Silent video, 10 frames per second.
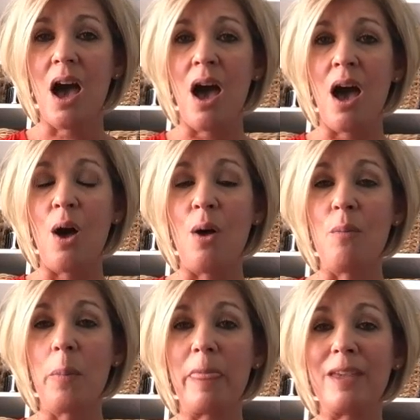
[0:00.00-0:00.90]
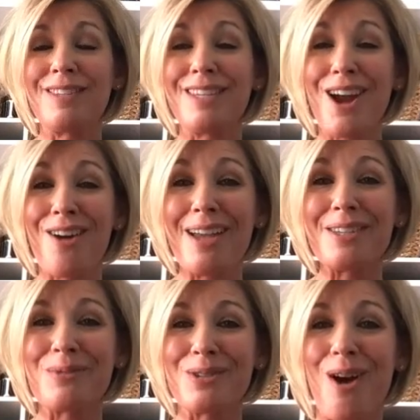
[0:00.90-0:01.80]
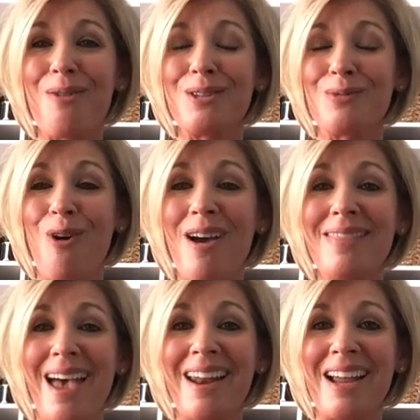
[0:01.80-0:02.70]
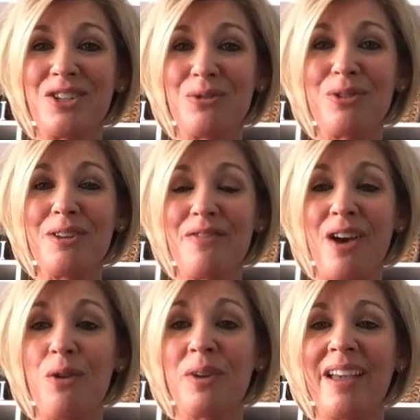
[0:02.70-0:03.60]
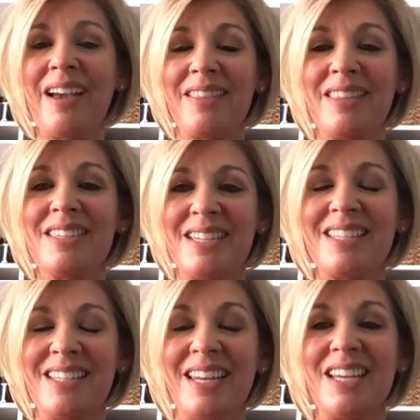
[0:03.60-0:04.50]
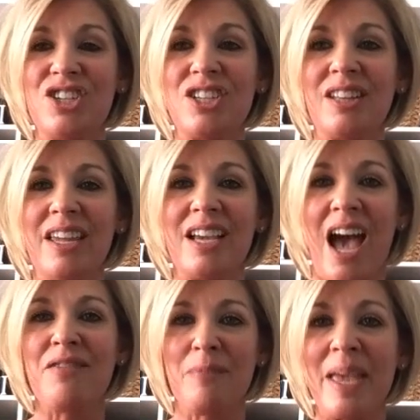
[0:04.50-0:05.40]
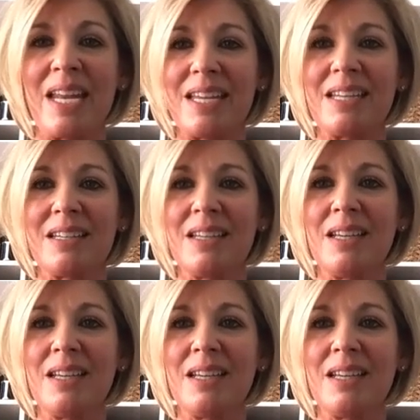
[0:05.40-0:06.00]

CRS was always one that I truly felt when I got this designation, like I've made it,